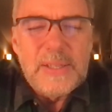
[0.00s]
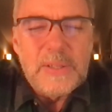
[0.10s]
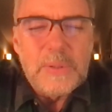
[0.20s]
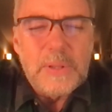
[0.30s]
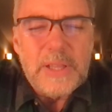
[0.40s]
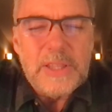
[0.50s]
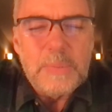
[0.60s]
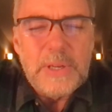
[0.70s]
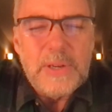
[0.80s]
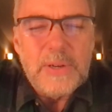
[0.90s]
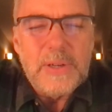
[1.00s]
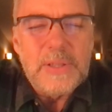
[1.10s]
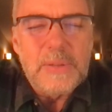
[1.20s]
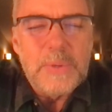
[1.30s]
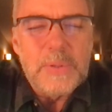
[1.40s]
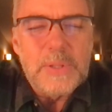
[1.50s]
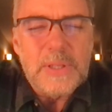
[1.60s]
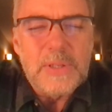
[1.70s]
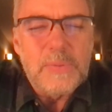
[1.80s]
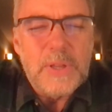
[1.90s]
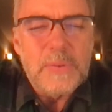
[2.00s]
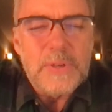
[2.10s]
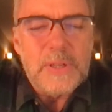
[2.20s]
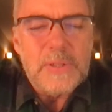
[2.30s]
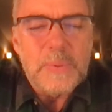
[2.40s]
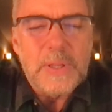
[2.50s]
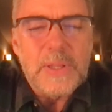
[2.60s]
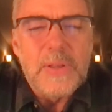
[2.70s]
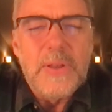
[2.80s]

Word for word: to let them hear the music that you've gifted us with.